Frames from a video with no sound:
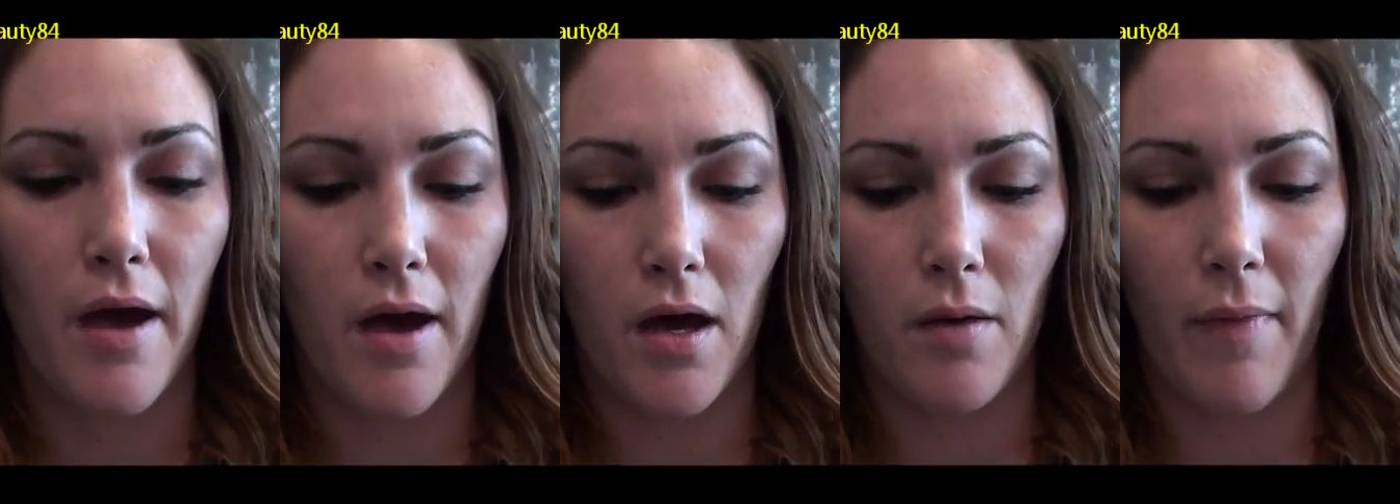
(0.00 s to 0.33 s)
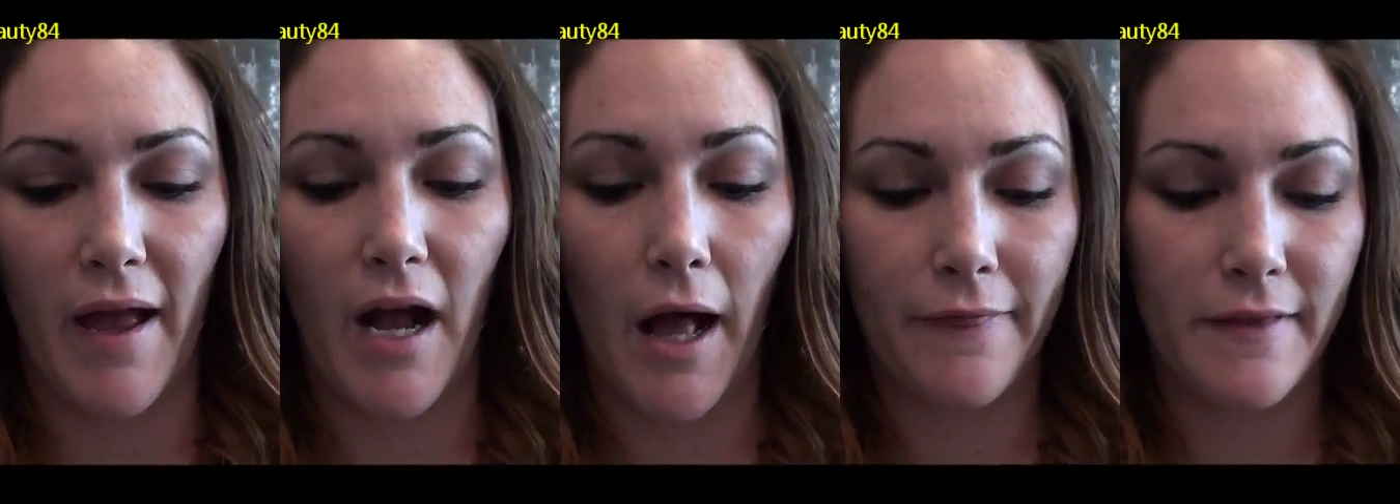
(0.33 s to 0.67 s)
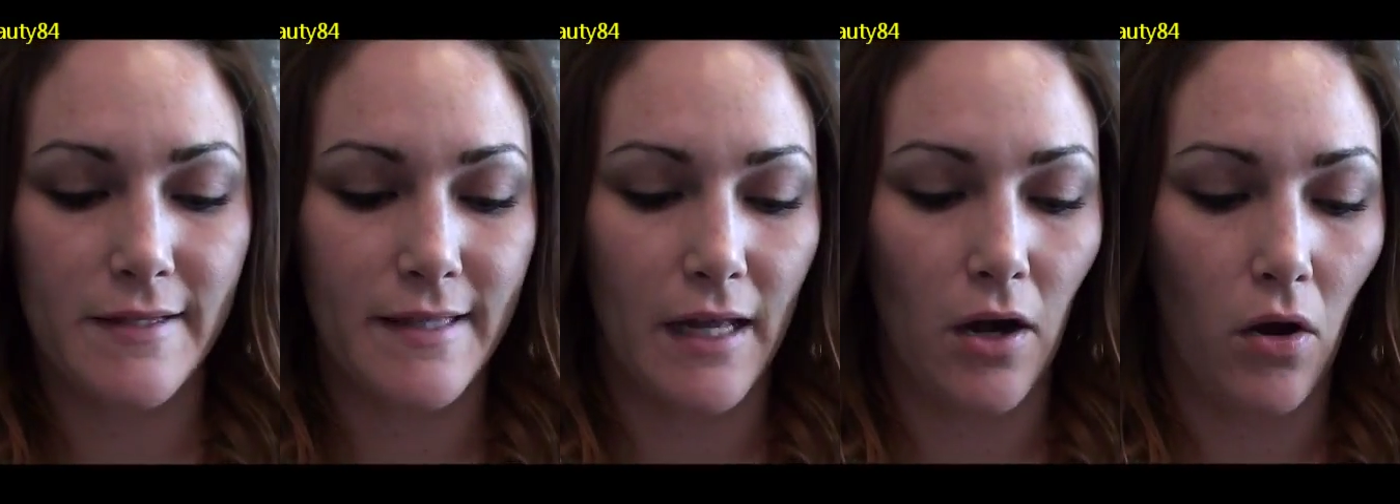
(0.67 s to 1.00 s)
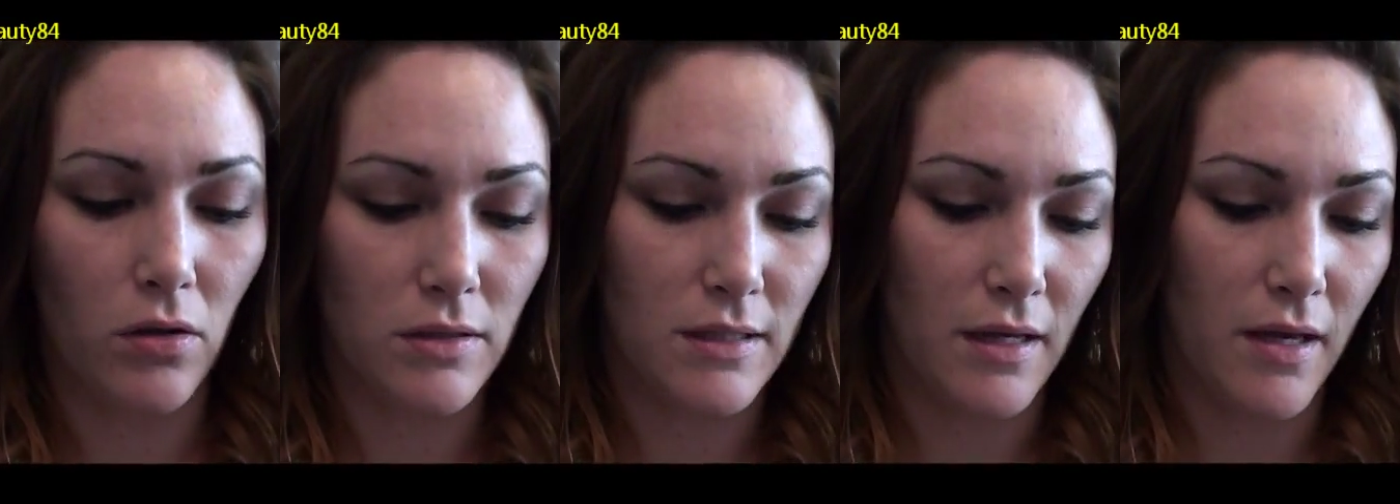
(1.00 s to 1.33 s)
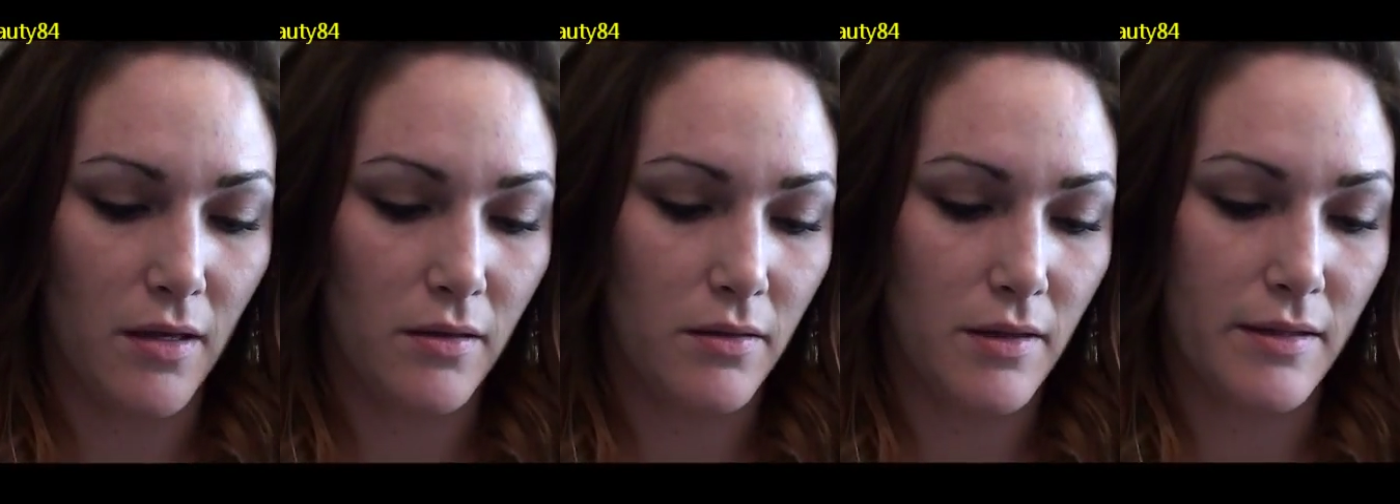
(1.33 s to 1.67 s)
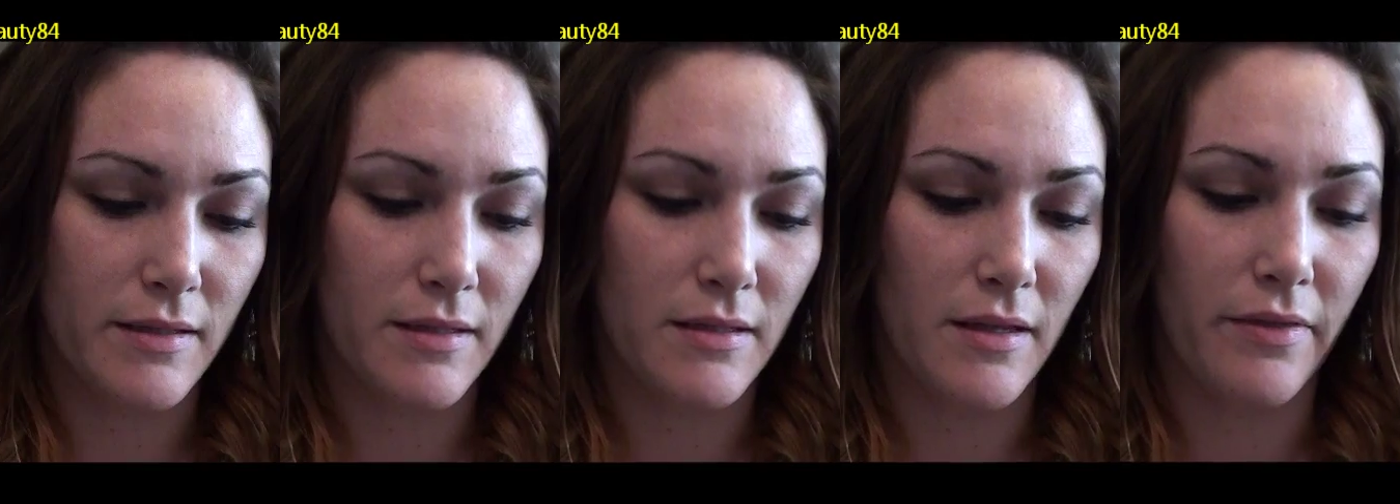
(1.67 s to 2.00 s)
I got this at Ulta.
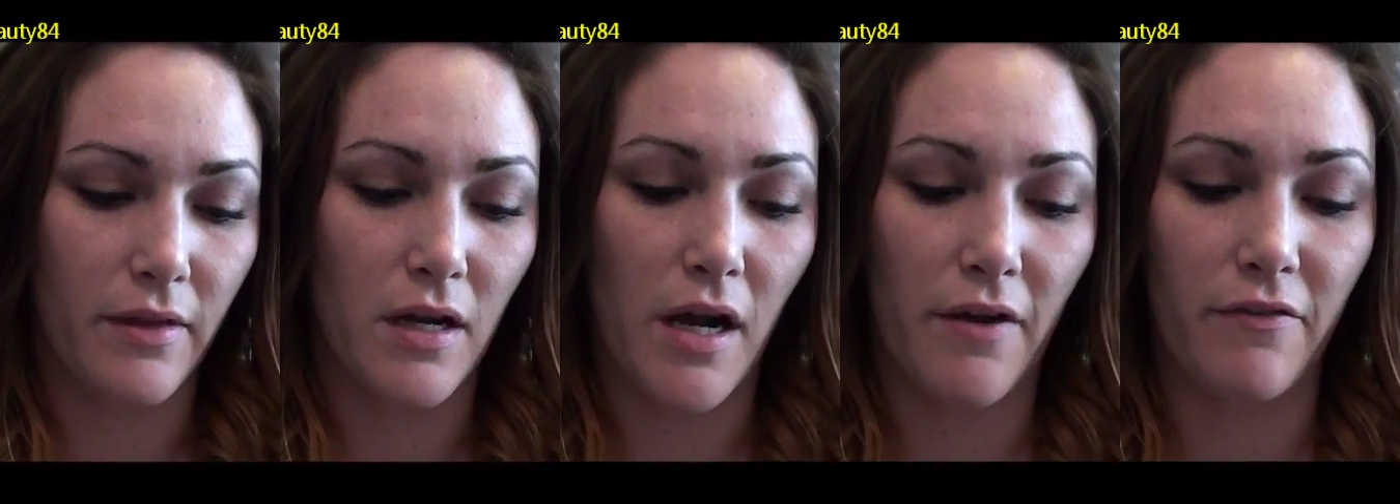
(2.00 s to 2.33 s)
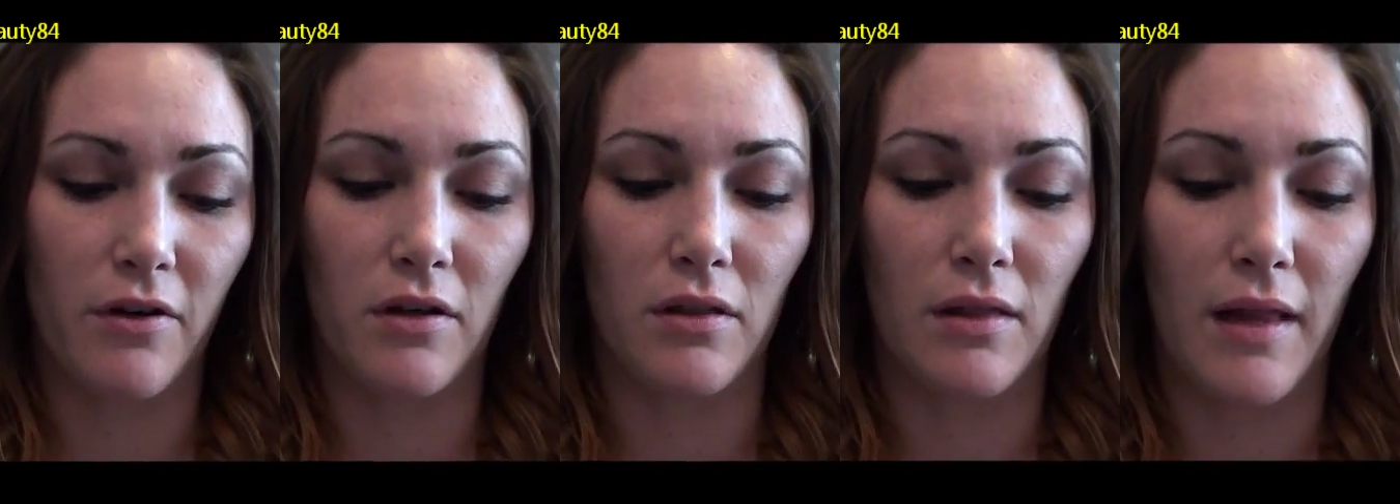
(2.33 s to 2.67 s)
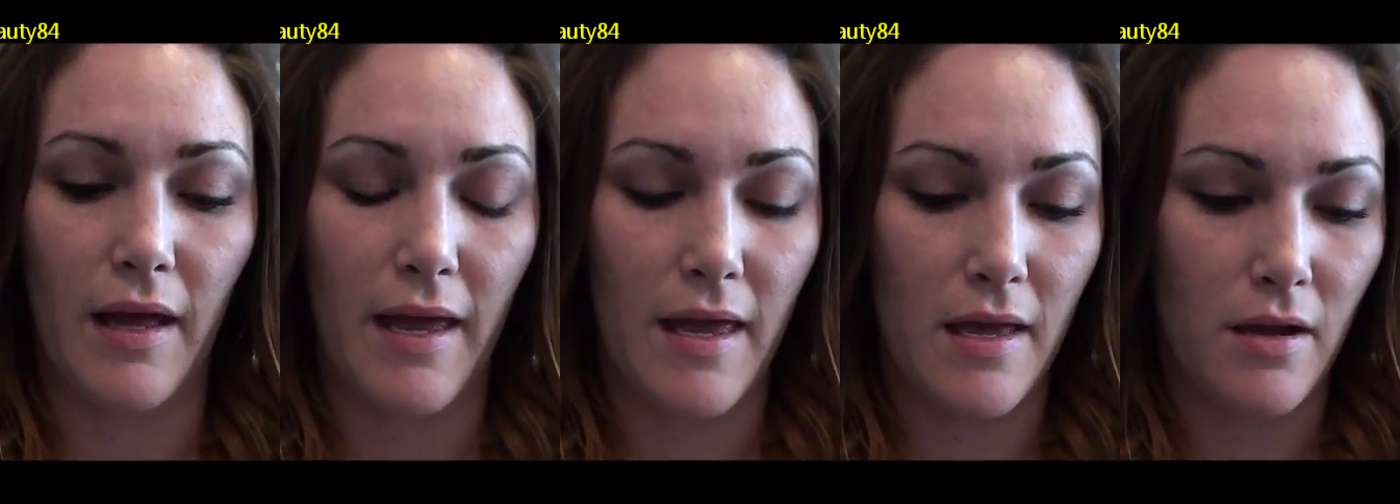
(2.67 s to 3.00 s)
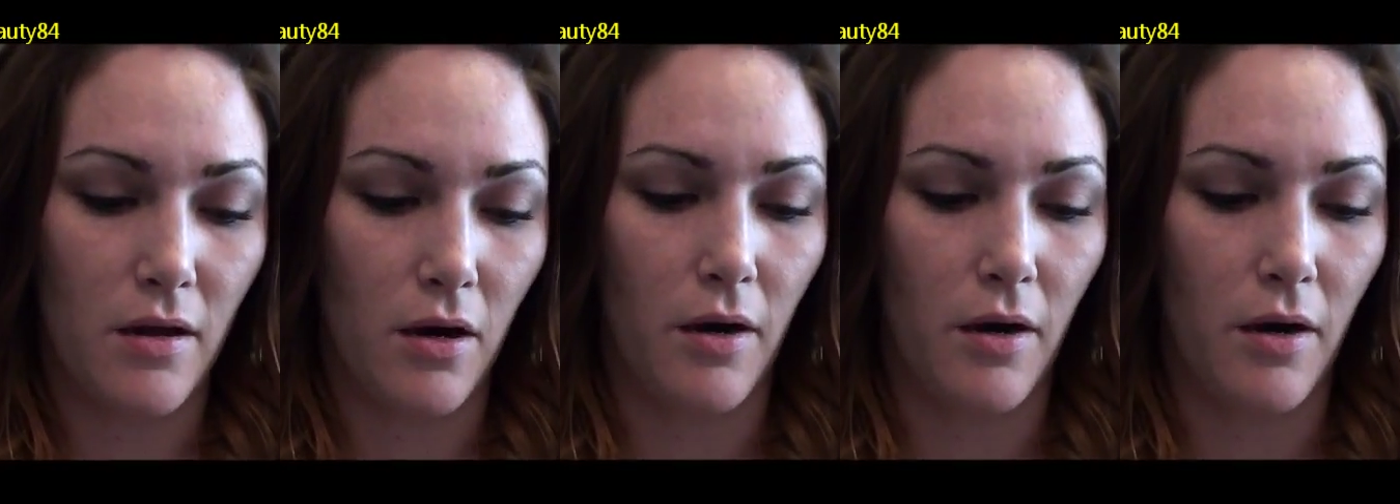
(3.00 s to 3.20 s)
This is in the cover light